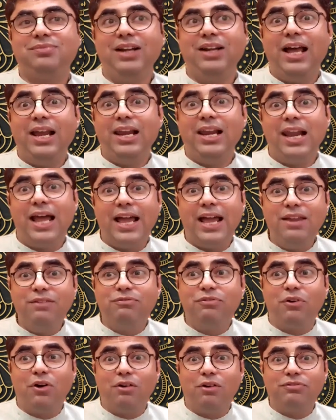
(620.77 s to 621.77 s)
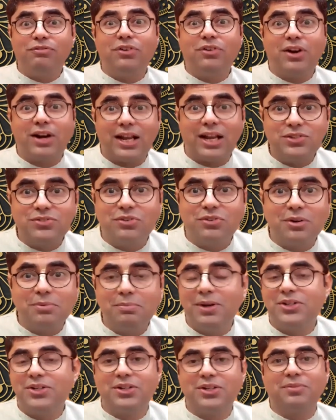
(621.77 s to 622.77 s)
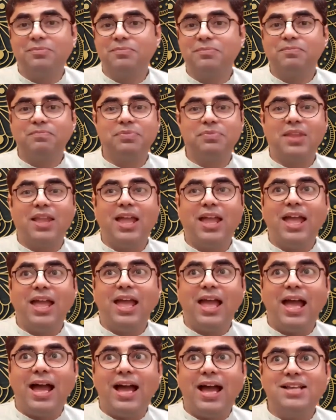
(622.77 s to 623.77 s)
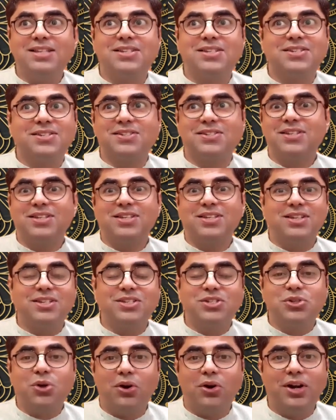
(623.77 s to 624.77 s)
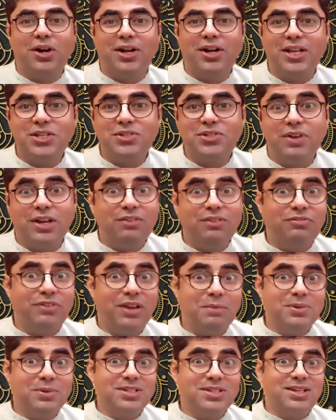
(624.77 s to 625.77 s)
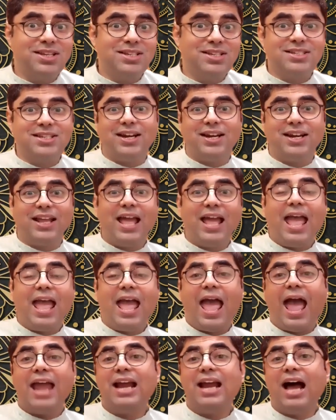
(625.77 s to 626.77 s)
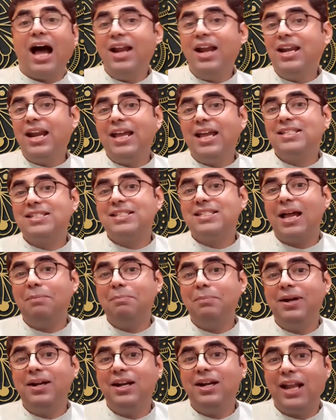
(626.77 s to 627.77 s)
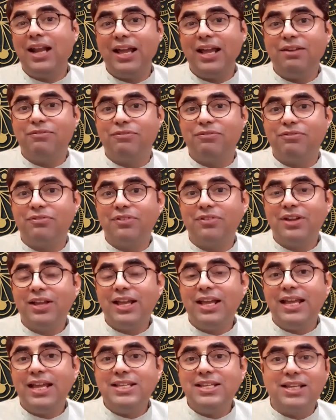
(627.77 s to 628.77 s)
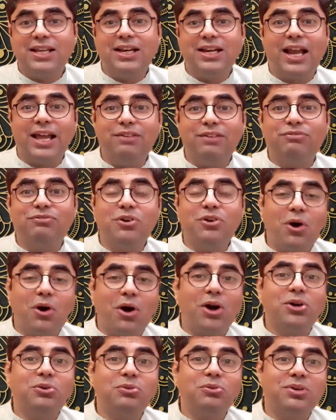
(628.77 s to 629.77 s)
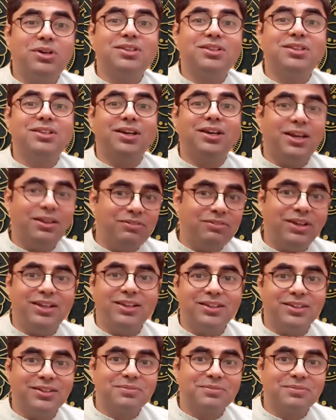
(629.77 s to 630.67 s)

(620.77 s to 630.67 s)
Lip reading: a life of transformation. As Socrates very famously said, an unexamined life is a life not worth living.